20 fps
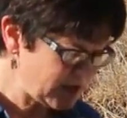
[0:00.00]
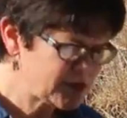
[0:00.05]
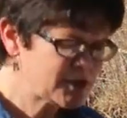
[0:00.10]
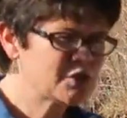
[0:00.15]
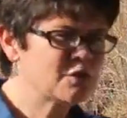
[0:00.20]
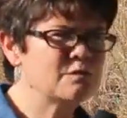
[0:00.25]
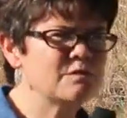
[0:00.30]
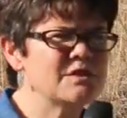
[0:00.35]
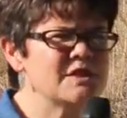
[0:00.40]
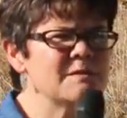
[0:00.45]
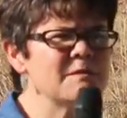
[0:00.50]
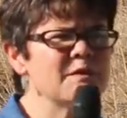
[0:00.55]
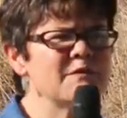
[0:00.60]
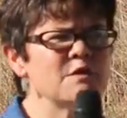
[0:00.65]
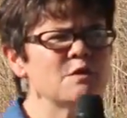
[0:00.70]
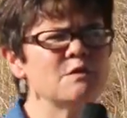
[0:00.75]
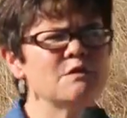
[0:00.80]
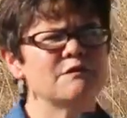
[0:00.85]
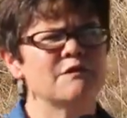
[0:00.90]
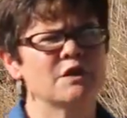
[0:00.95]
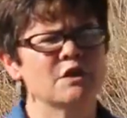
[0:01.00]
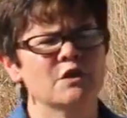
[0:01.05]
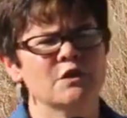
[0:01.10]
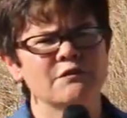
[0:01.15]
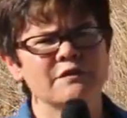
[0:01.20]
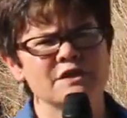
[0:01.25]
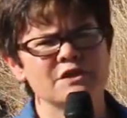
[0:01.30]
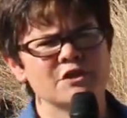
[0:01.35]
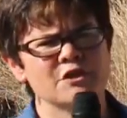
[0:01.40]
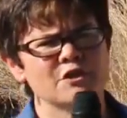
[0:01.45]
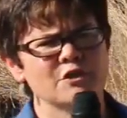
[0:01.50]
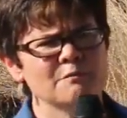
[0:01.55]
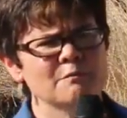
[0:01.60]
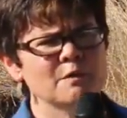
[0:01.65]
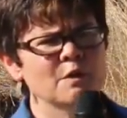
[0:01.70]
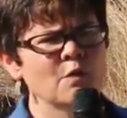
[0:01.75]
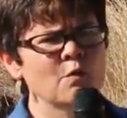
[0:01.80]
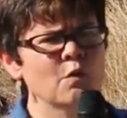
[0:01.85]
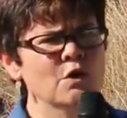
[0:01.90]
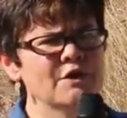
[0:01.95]
So some of you have heard the
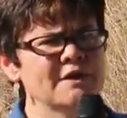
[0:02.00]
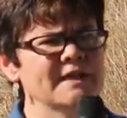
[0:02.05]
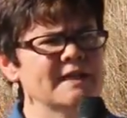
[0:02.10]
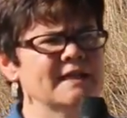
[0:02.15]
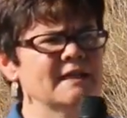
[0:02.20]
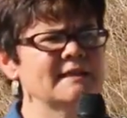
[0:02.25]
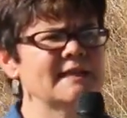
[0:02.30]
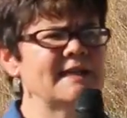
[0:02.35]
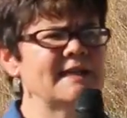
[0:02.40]
term working